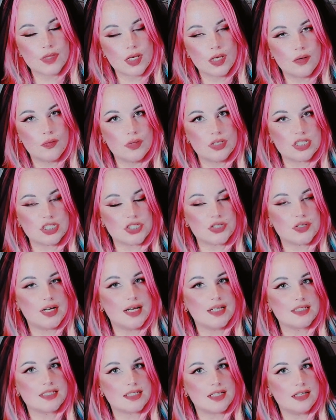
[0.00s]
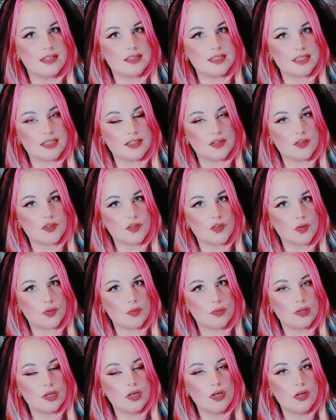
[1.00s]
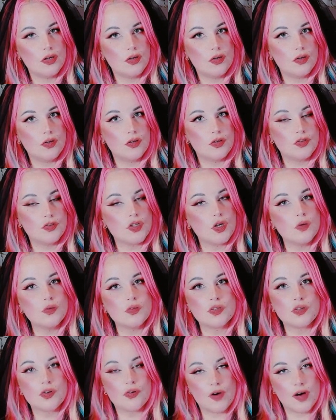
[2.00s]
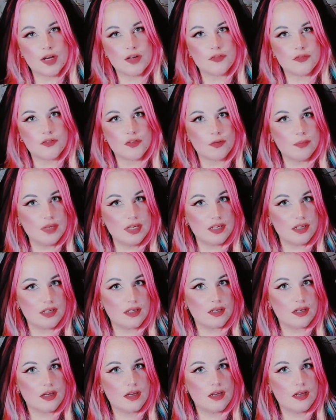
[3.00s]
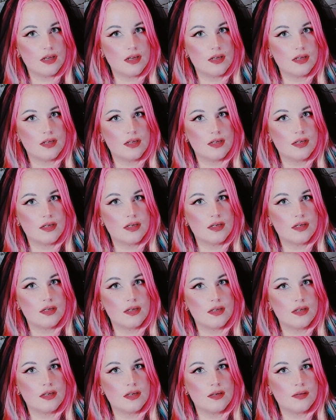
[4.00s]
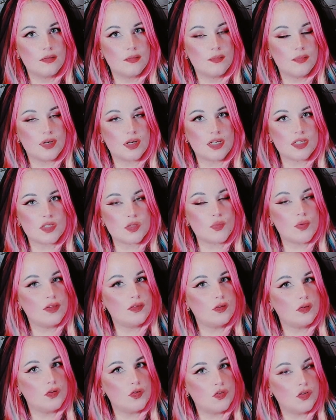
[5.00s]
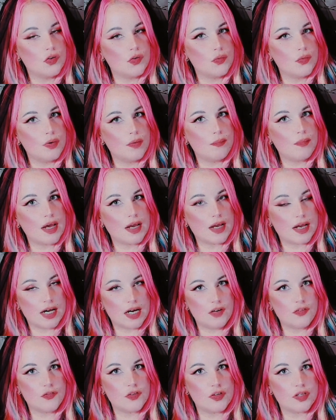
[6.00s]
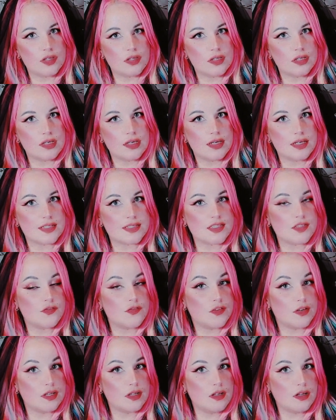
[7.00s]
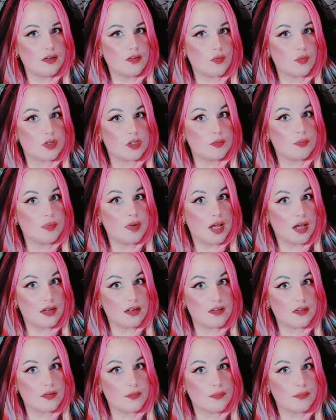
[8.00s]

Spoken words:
Which translates into, don't cry for me, because when you do, my coffin gets filled with blood.